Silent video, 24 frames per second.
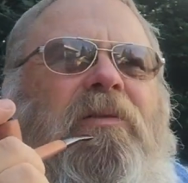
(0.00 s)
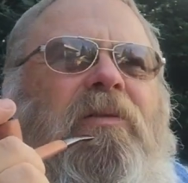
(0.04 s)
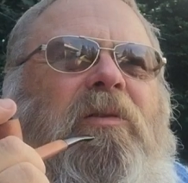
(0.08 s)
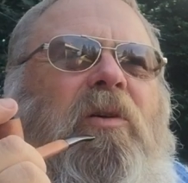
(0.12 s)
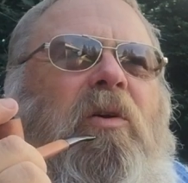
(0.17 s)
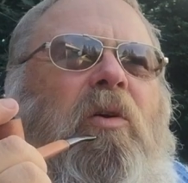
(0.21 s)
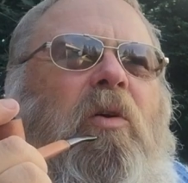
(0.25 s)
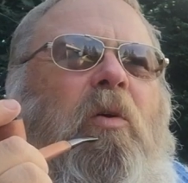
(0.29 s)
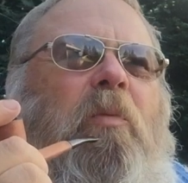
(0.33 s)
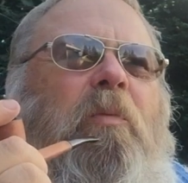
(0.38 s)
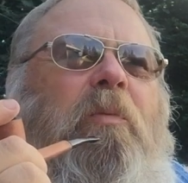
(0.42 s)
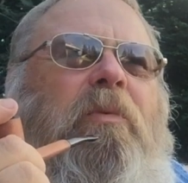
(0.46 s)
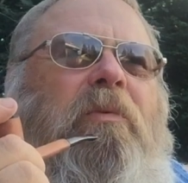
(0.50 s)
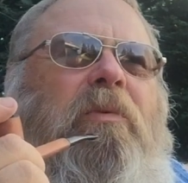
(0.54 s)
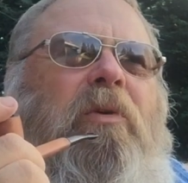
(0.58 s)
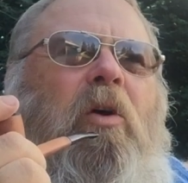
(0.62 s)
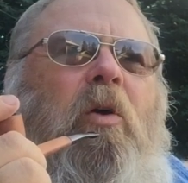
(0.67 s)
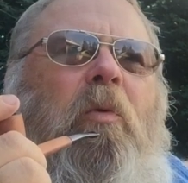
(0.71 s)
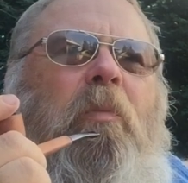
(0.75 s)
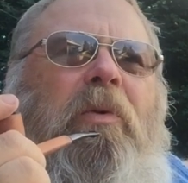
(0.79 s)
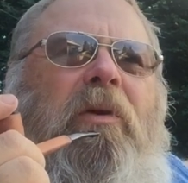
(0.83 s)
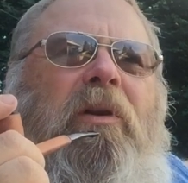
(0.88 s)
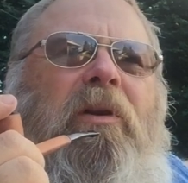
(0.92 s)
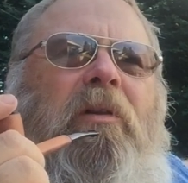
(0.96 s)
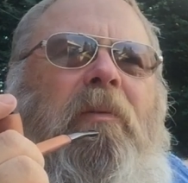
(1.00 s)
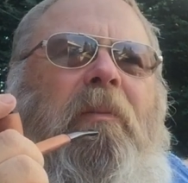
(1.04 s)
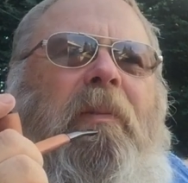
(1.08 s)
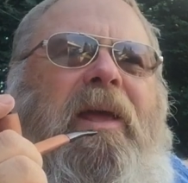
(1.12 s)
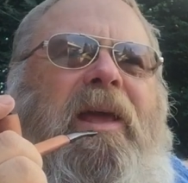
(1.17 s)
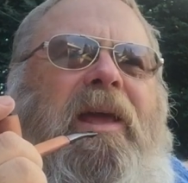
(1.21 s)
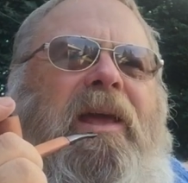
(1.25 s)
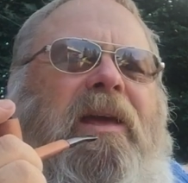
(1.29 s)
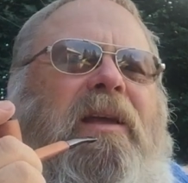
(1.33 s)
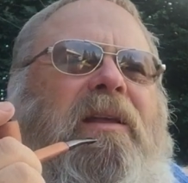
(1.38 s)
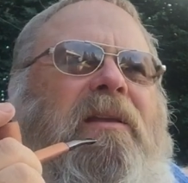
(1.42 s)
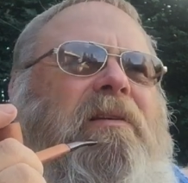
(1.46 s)
I hope it'll
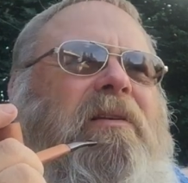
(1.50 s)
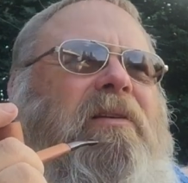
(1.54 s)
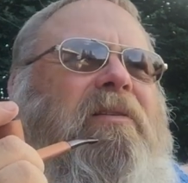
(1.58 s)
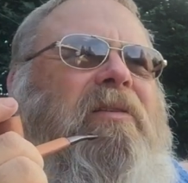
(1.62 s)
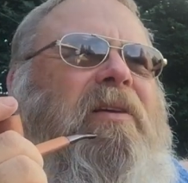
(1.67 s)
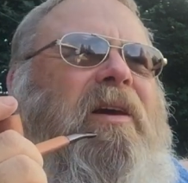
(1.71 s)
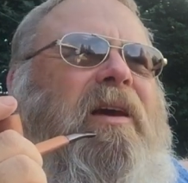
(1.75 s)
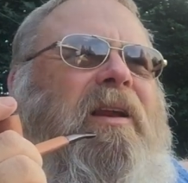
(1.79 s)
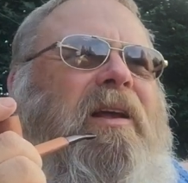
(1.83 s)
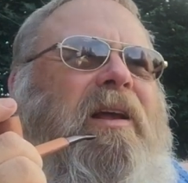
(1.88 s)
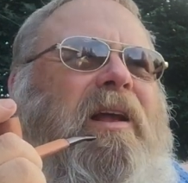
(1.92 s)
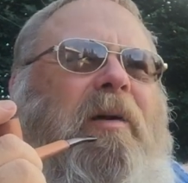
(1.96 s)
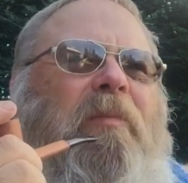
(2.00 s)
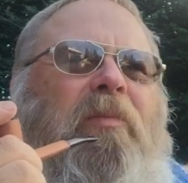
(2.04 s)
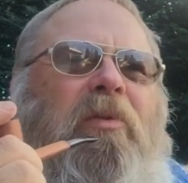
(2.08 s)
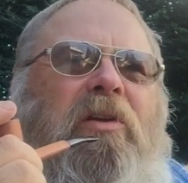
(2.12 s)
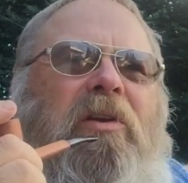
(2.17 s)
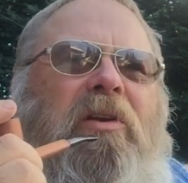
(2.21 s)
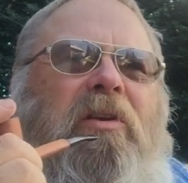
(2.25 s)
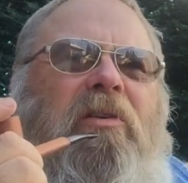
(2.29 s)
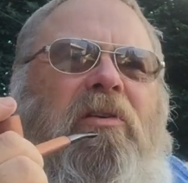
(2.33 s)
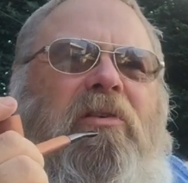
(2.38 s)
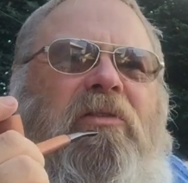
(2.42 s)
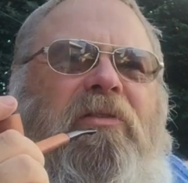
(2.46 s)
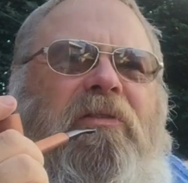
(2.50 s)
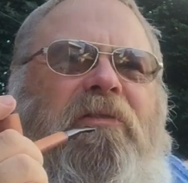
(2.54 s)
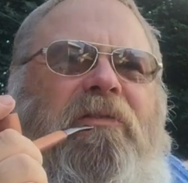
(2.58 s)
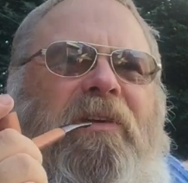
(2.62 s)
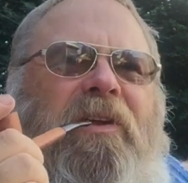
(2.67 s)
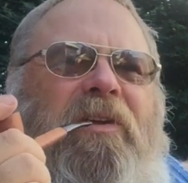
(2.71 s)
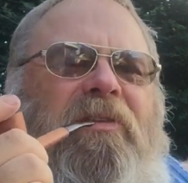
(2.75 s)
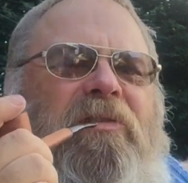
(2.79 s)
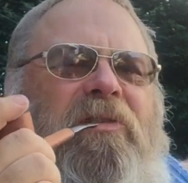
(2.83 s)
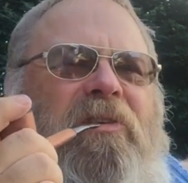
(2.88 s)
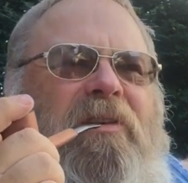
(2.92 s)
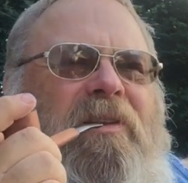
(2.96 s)
make it. He's got a couple of years
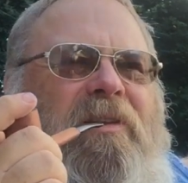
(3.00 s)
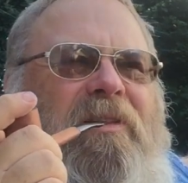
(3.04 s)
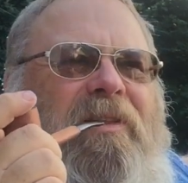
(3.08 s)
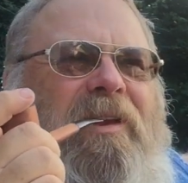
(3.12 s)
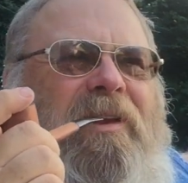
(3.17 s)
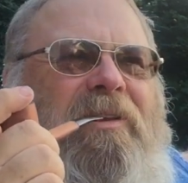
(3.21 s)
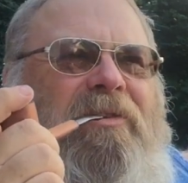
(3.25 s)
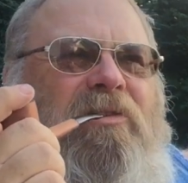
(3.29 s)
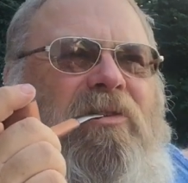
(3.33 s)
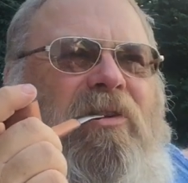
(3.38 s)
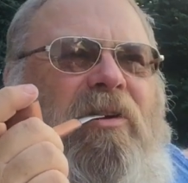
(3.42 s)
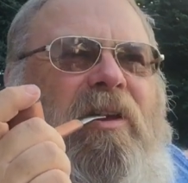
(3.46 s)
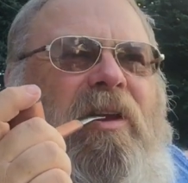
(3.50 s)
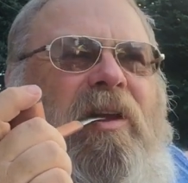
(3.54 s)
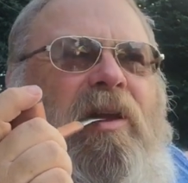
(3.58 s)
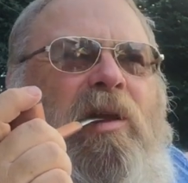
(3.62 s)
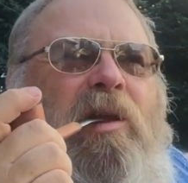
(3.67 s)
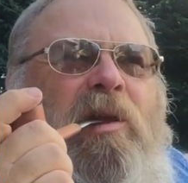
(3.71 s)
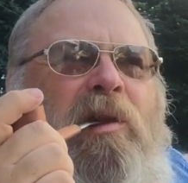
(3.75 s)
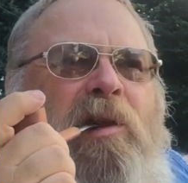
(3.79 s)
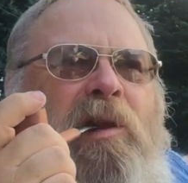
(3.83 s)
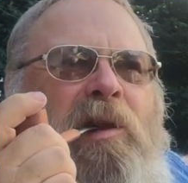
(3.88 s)
invested in that tree.